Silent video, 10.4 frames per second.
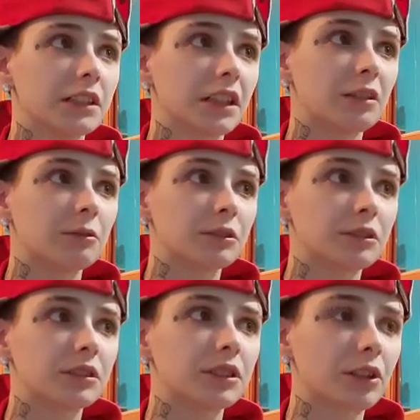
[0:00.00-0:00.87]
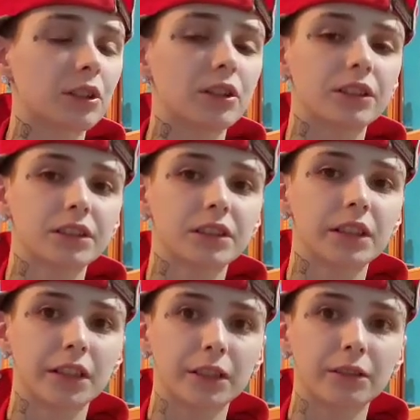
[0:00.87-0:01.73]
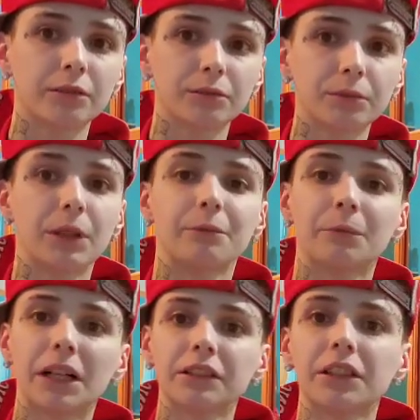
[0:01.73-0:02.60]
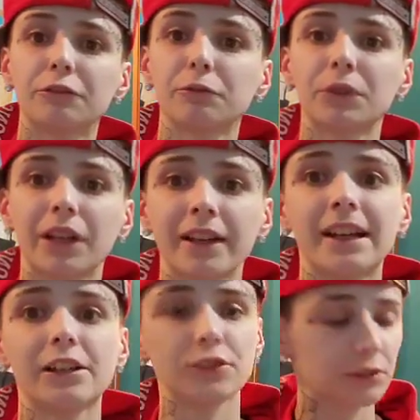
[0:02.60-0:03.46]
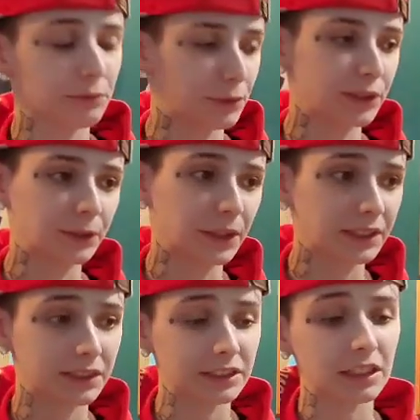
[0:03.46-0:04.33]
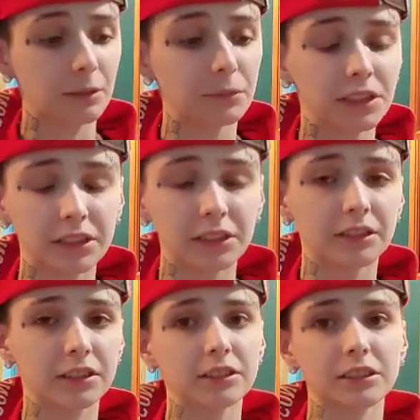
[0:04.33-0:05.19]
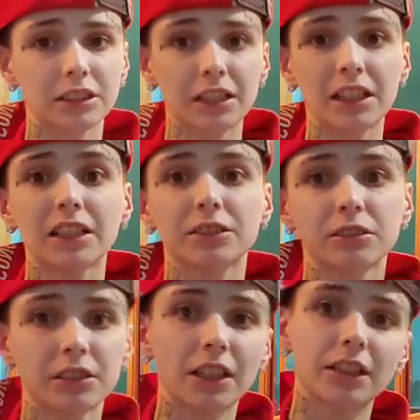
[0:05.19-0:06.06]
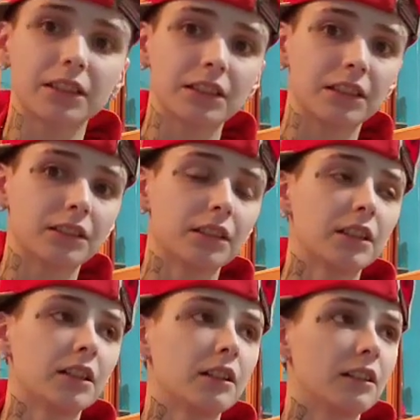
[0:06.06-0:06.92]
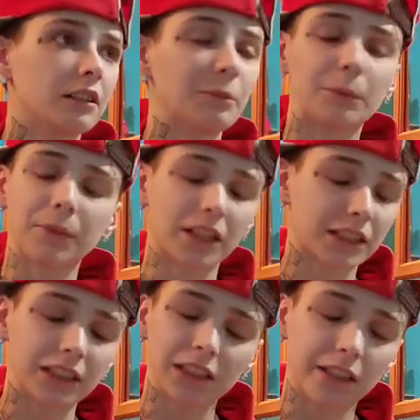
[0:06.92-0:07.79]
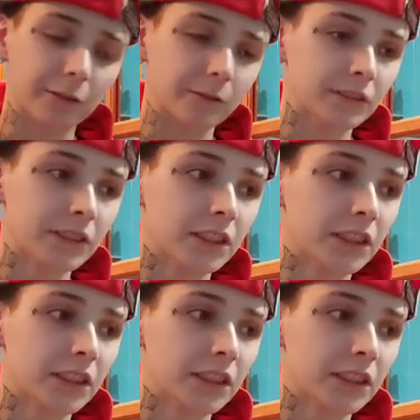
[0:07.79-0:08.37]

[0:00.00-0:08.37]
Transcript: and that was the hardest thing of my life when I actually realized like I'm in here to the day I turned 18. Um, I'm not getting out